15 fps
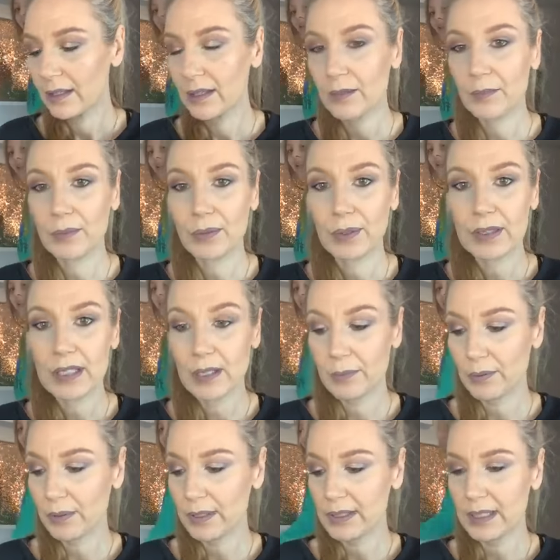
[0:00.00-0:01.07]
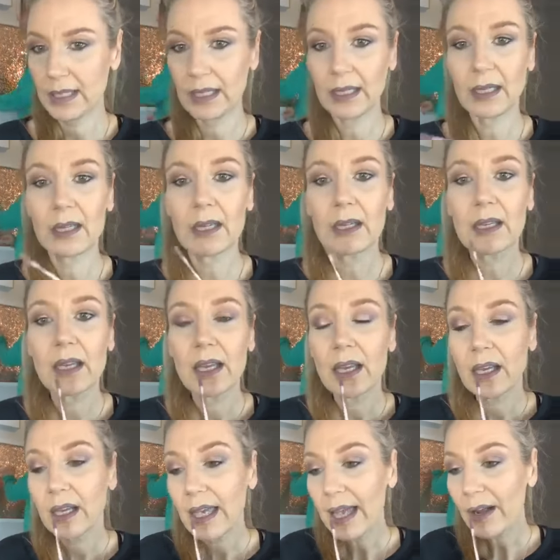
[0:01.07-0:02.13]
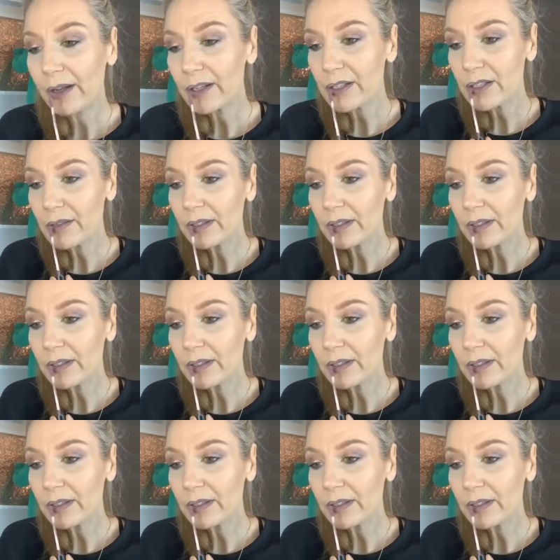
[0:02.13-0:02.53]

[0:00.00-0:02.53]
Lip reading: Pretty, pretty. How are you doing,